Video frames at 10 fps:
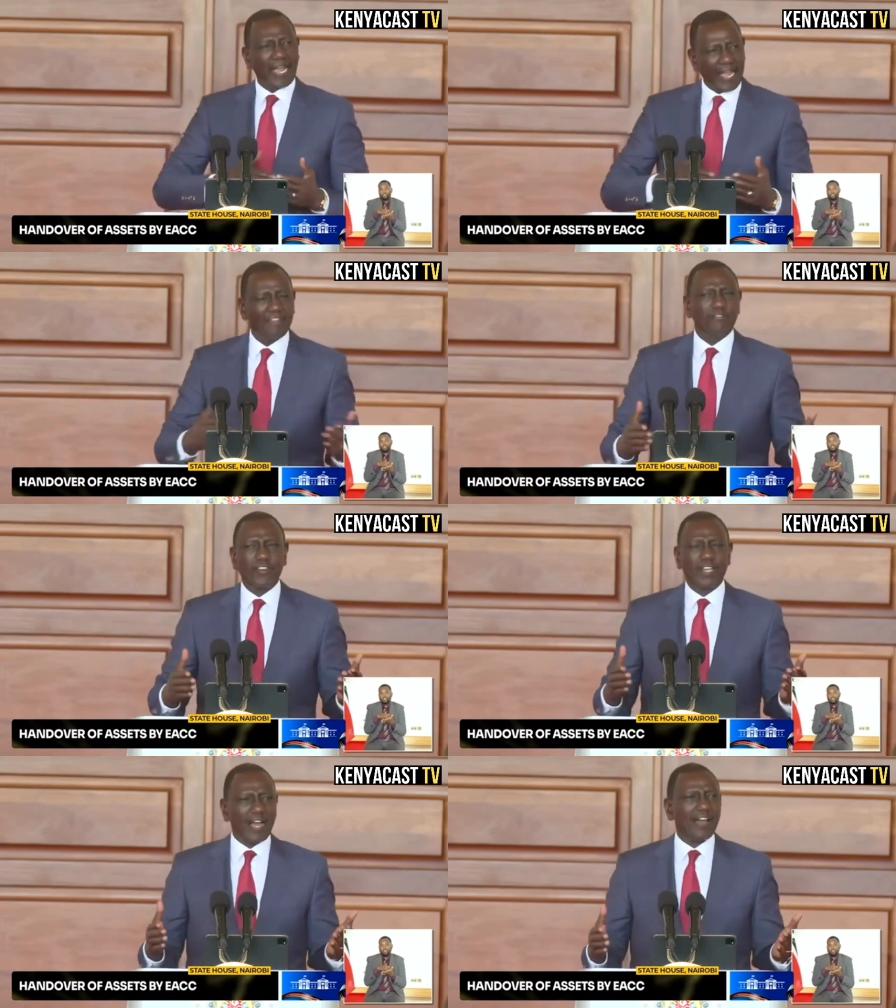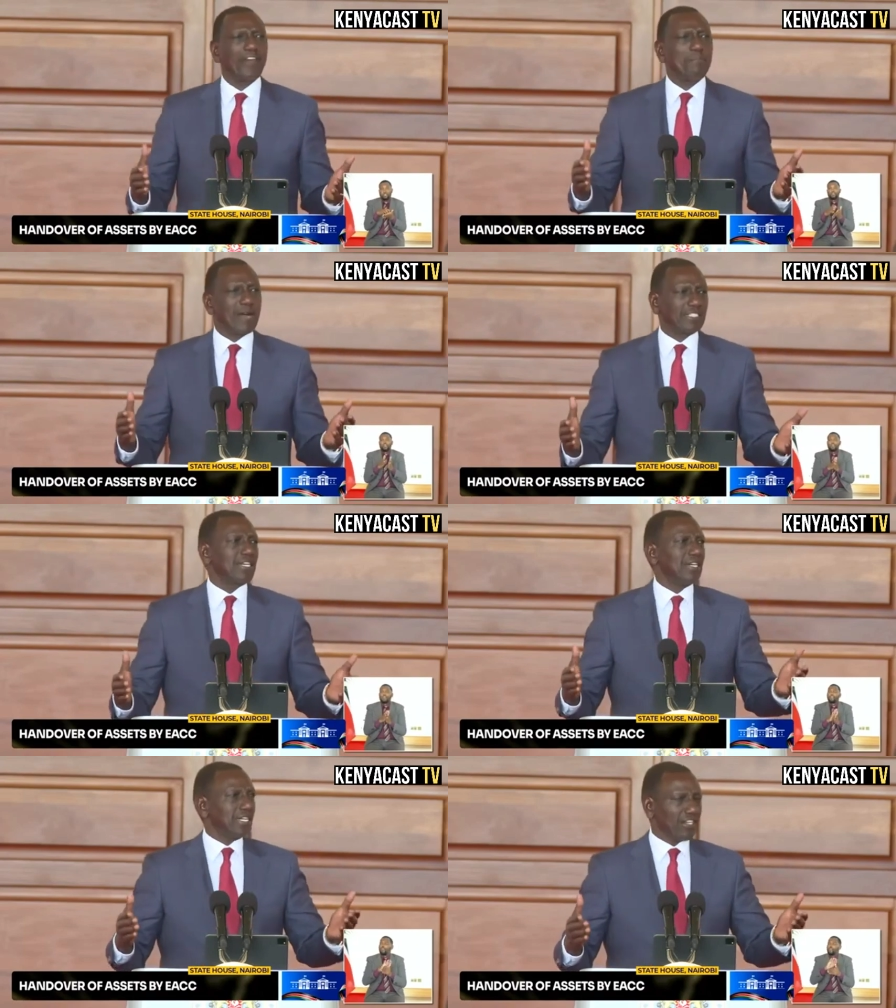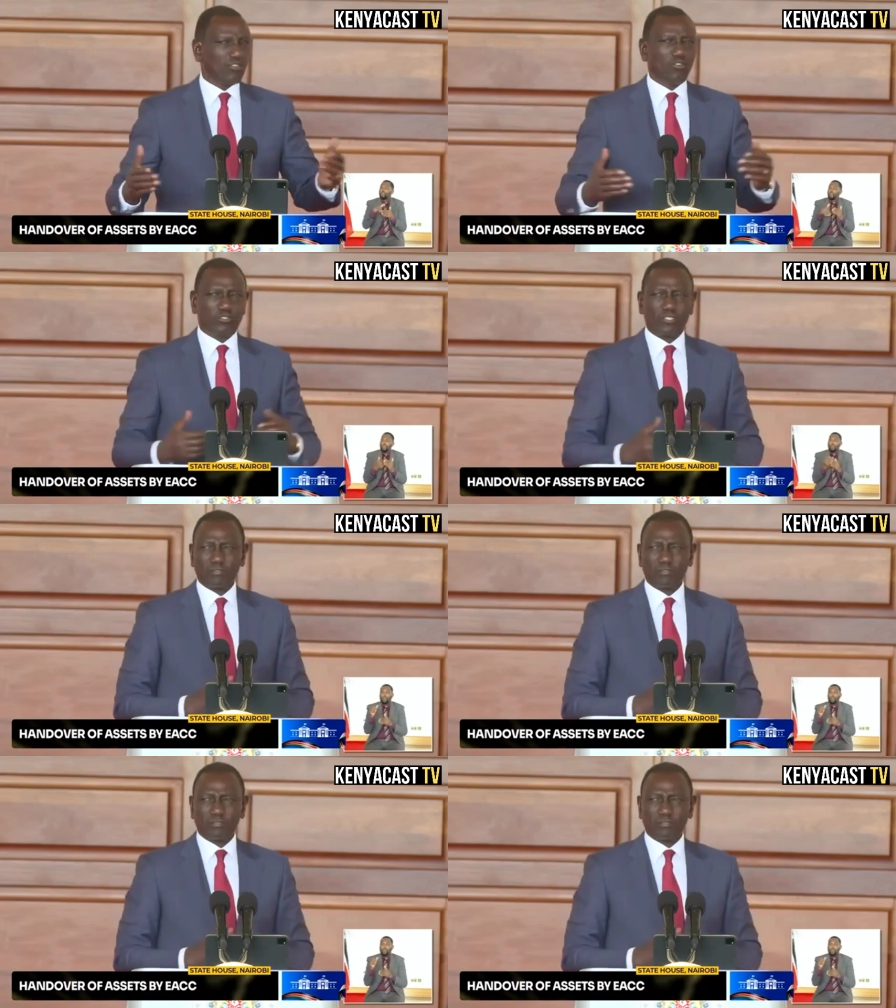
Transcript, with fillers: every other matter in court